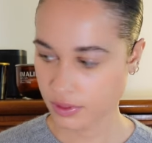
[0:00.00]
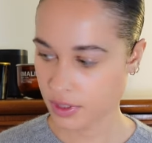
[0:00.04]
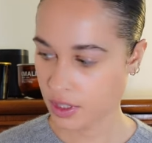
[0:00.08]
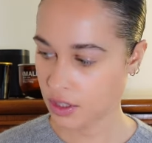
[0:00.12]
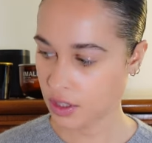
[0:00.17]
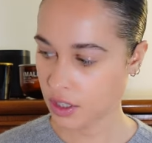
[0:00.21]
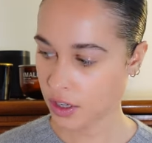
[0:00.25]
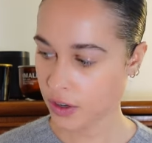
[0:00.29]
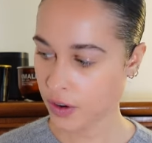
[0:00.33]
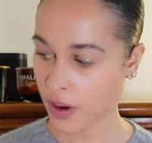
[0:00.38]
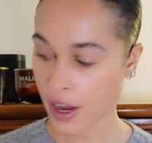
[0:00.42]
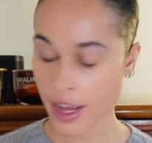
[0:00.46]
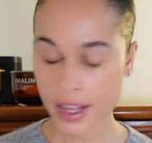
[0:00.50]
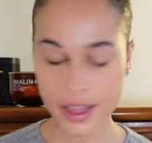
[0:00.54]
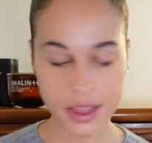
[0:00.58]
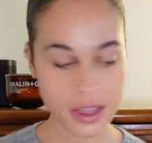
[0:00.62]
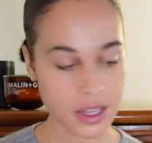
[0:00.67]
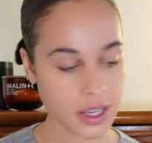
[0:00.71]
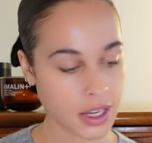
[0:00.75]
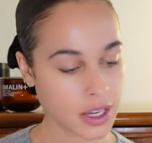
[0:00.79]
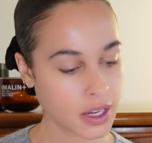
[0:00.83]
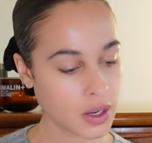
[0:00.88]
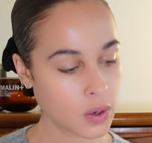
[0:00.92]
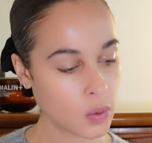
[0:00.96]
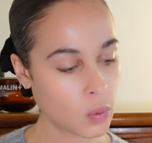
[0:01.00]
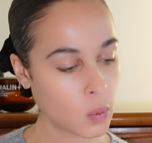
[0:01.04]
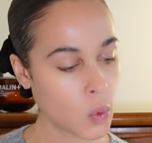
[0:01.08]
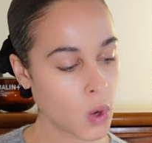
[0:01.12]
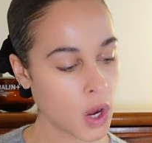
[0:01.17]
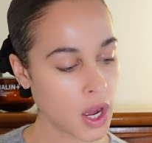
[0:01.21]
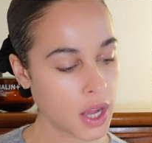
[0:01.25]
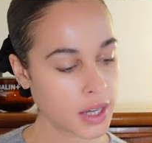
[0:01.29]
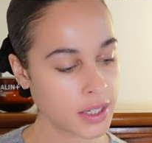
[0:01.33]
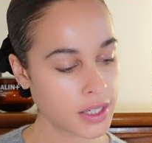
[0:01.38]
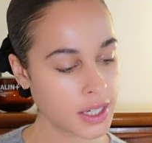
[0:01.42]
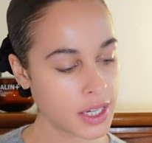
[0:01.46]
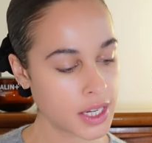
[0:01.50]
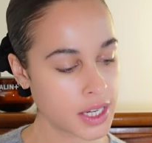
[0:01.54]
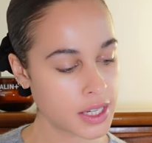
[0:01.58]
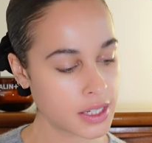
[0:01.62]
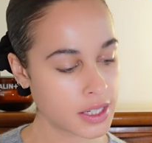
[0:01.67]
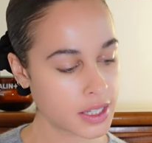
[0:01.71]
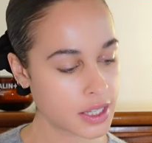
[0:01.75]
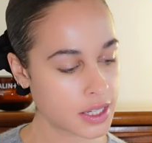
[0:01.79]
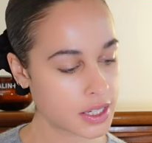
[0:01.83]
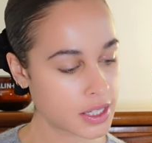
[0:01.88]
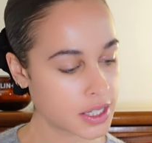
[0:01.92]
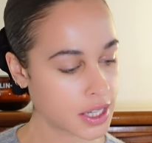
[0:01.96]
So I think one is
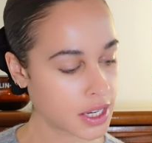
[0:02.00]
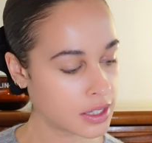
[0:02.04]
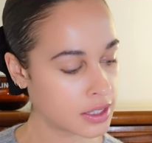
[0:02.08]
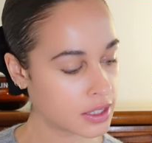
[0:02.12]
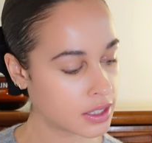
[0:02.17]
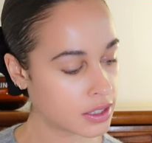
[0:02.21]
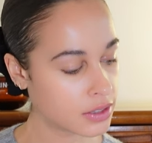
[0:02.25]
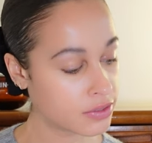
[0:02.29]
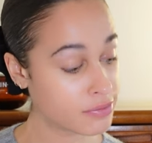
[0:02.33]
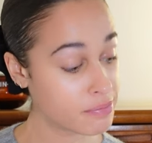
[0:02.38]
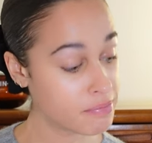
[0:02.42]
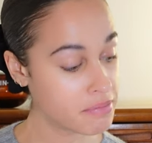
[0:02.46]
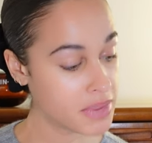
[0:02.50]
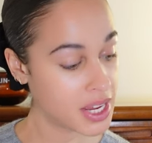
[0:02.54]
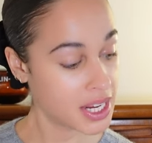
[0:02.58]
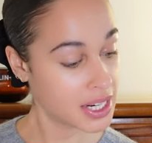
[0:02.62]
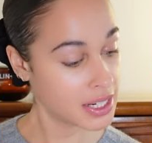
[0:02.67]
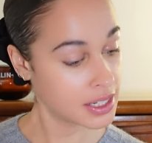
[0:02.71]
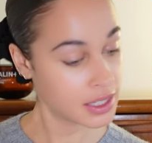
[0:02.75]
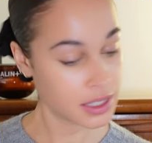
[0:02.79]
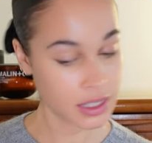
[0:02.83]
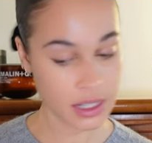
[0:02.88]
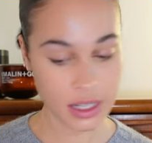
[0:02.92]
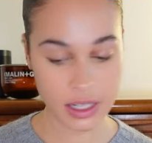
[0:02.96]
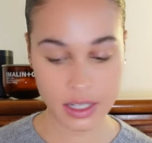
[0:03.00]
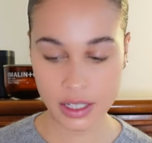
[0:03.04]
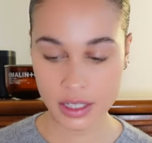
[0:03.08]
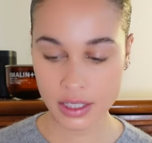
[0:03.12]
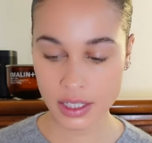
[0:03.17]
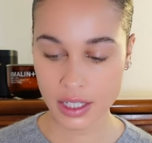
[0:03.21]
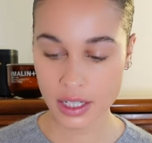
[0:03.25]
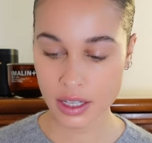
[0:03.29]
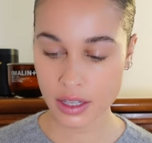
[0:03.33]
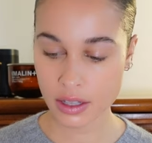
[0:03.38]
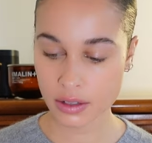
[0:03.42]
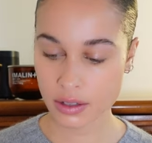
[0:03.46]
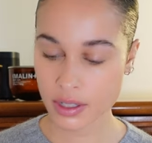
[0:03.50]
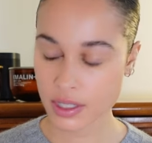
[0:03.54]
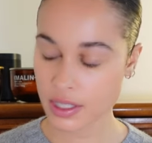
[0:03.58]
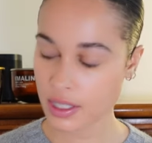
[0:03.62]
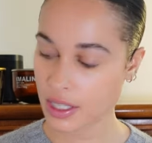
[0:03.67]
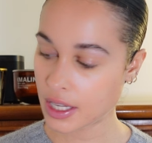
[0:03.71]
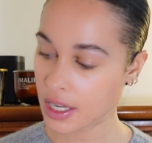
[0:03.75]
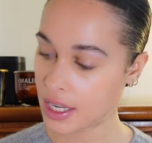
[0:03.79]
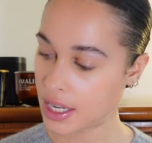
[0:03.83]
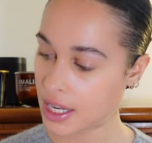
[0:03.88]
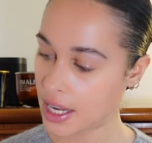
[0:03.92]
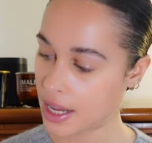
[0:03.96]
the scent of mint, and then the other is
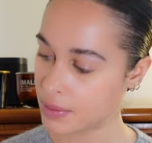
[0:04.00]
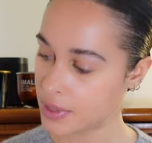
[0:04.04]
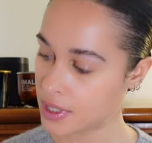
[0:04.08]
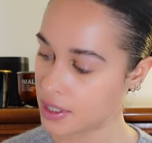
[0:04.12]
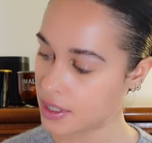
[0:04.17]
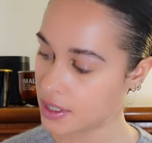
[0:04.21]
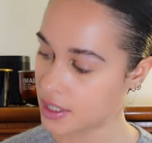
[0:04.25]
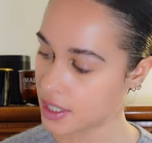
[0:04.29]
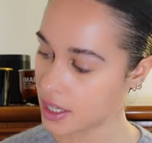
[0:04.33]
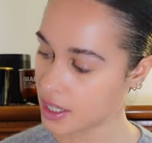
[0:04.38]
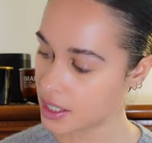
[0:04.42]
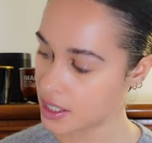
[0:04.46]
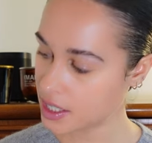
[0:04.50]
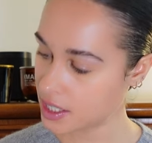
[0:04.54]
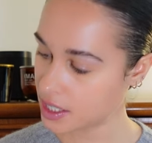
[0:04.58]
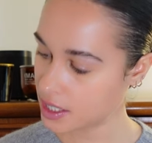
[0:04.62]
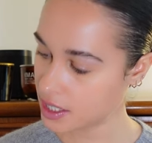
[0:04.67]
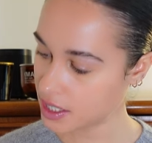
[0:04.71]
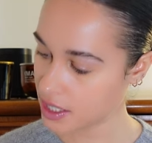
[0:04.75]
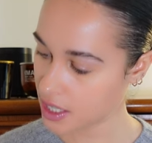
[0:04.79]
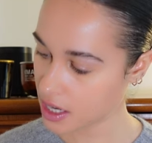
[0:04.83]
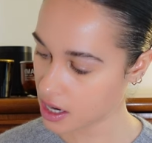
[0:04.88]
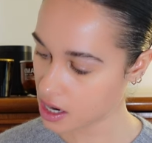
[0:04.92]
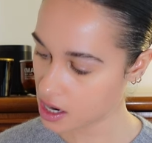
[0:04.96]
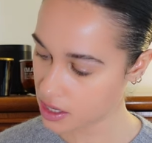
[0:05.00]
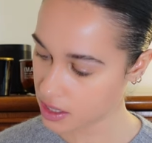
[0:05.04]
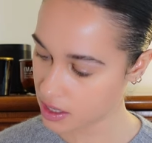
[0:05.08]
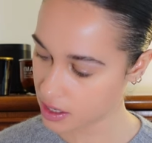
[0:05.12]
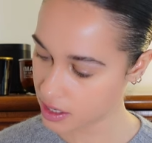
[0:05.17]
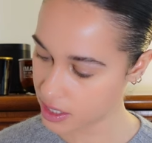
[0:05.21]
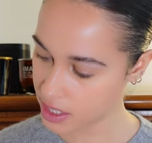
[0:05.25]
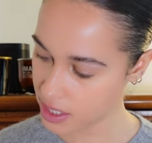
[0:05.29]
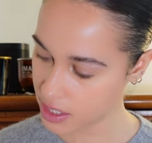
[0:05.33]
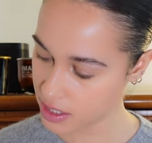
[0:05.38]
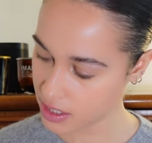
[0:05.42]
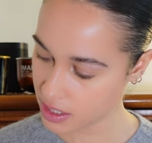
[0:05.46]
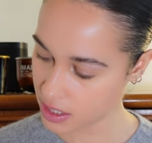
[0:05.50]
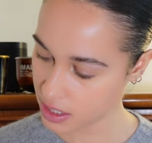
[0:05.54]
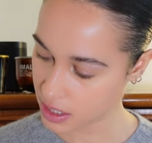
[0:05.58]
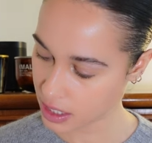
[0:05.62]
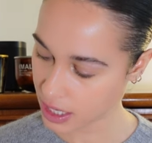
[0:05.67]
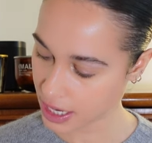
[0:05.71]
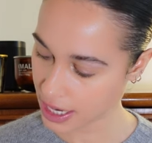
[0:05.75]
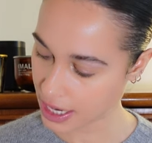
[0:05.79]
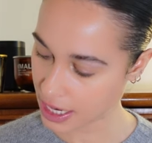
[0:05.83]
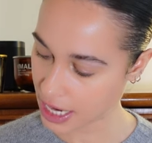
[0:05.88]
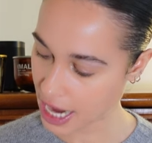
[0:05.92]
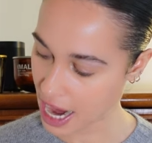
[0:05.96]
a lemon scent, and the other is a
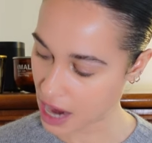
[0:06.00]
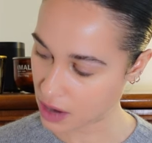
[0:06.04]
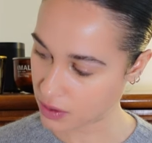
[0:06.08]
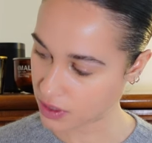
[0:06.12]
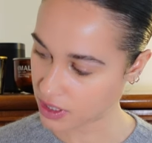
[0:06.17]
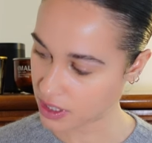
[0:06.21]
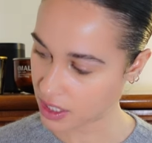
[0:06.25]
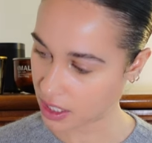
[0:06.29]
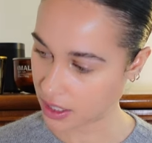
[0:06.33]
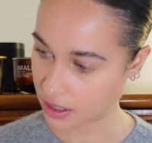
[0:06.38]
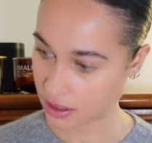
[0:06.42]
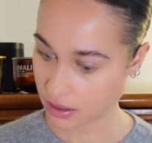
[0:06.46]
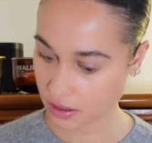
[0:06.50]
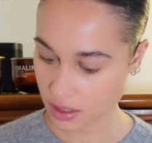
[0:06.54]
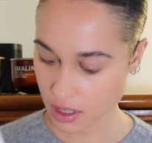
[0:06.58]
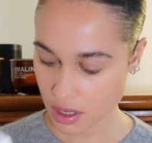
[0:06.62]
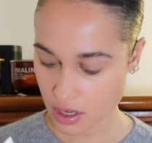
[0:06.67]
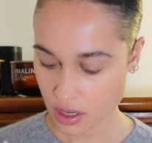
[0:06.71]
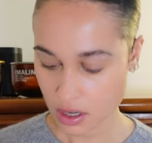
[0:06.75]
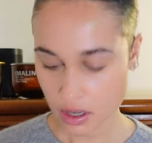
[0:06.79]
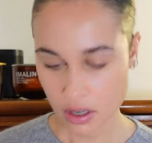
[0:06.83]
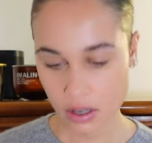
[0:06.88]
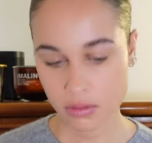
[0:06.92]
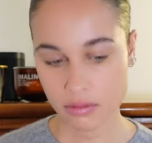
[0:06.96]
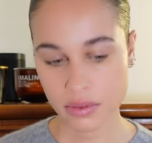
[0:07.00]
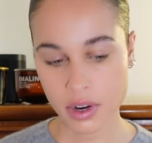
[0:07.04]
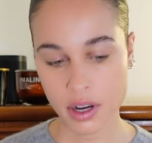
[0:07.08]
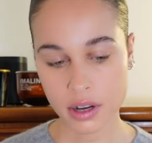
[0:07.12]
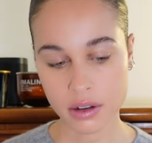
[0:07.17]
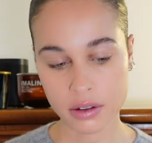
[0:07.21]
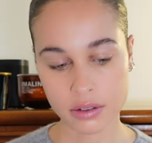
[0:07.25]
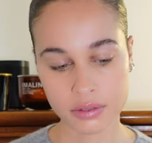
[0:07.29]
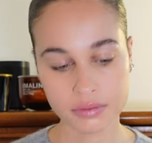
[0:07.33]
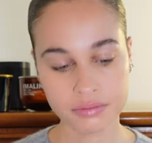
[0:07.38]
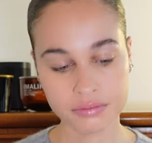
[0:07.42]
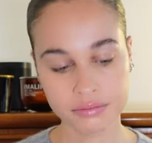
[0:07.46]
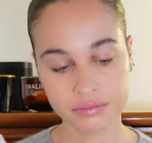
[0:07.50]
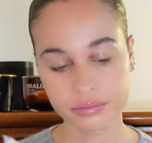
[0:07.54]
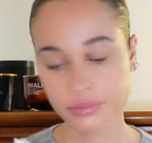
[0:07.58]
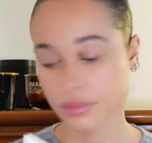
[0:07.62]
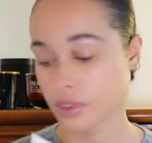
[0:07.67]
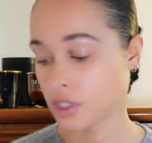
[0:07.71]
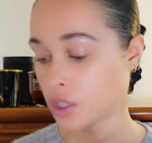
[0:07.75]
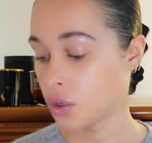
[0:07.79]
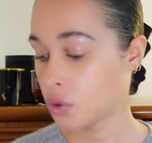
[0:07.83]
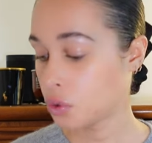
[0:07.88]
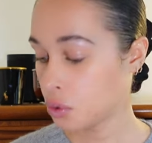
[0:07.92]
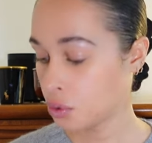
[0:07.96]
cacao scent. Well,
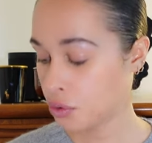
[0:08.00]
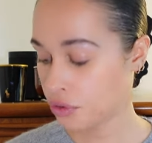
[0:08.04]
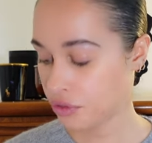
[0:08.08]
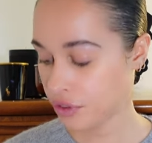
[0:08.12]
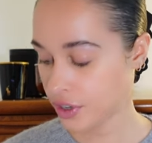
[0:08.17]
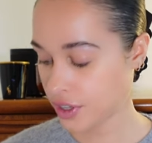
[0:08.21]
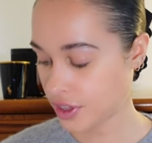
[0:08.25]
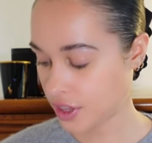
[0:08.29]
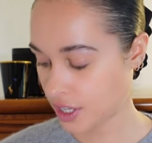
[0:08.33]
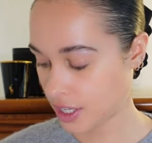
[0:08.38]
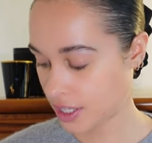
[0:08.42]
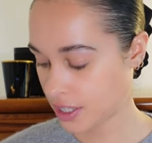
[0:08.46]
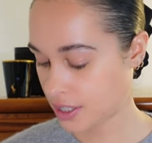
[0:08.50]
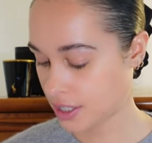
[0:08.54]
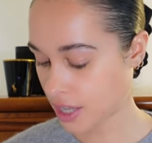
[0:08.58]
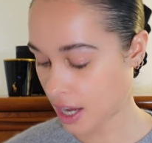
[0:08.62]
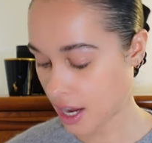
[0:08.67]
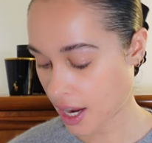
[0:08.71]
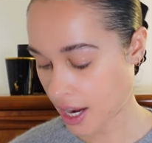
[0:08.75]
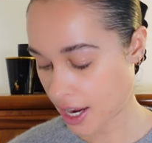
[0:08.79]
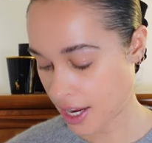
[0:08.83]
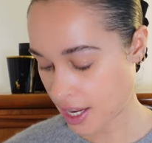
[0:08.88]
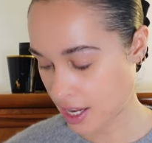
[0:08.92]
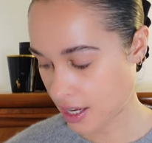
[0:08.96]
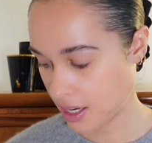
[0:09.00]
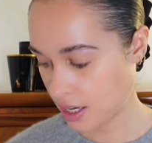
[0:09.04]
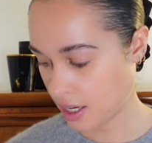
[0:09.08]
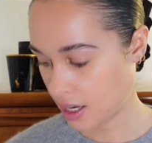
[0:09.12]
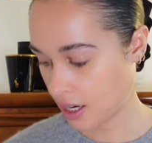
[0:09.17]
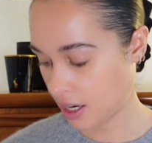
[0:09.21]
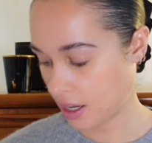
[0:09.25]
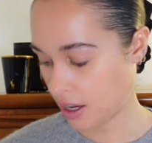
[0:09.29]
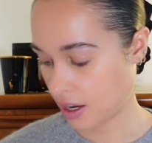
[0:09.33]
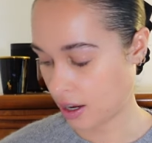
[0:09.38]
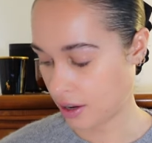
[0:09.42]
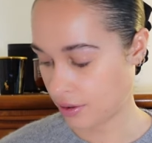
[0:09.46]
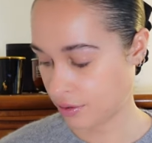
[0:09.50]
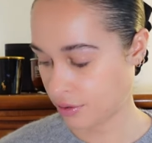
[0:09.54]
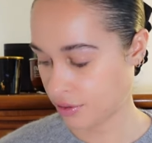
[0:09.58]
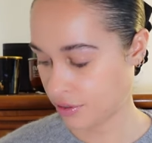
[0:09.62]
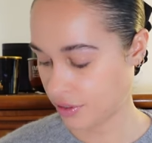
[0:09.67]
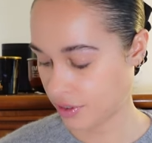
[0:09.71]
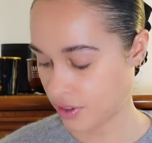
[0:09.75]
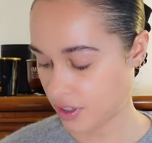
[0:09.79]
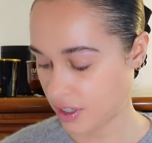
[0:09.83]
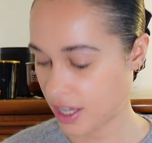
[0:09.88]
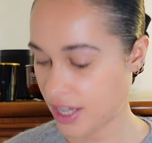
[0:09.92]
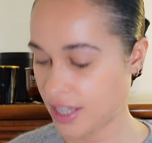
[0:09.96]
all 3 things I
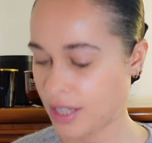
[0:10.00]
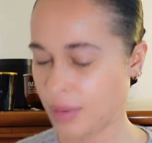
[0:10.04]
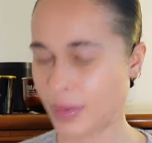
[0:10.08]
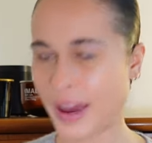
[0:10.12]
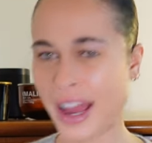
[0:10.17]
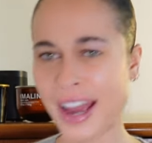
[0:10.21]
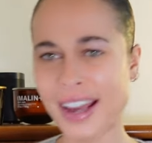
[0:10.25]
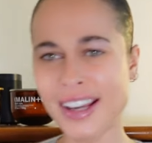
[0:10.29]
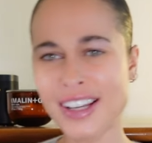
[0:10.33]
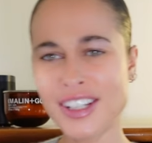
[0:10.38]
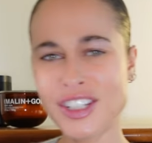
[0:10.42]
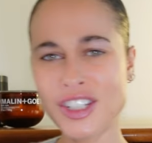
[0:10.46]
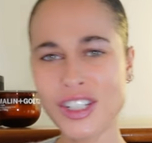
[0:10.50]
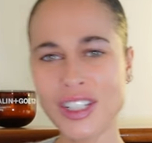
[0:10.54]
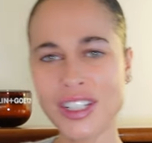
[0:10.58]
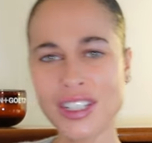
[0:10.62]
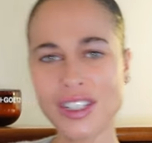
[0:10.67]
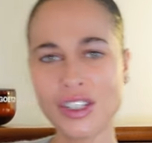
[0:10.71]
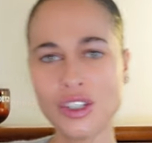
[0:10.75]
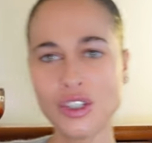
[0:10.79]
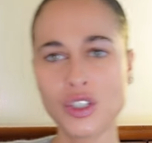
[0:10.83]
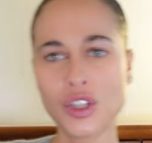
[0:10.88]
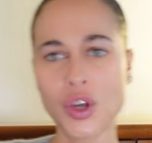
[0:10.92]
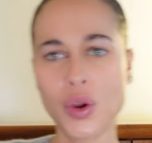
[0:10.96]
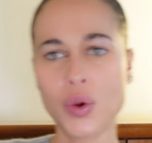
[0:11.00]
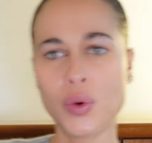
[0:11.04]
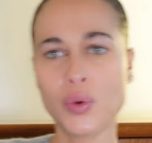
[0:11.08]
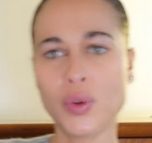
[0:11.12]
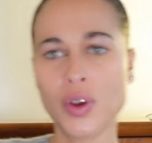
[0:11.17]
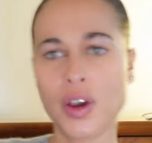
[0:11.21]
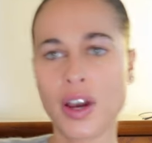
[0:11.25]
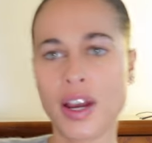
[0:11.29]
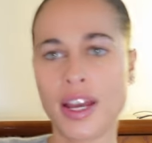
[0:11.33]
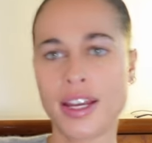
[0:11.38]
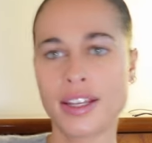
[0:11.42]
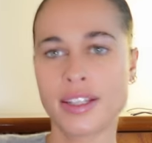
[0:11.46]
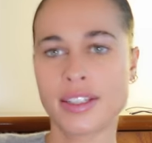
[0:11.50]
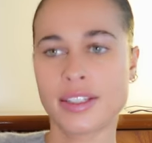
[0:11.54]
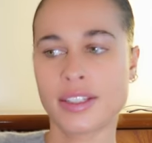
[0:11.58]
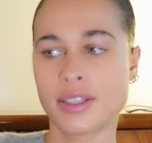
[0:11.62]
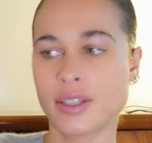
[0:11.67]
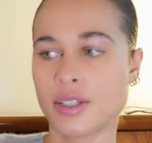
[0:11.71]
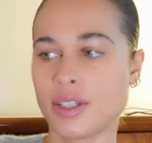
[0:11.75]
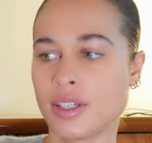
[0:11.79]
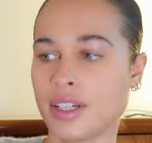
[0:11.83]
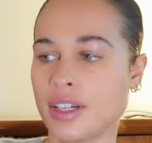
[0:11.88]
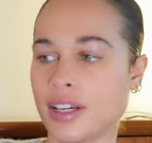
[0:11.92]
love. And the packaging is so nice.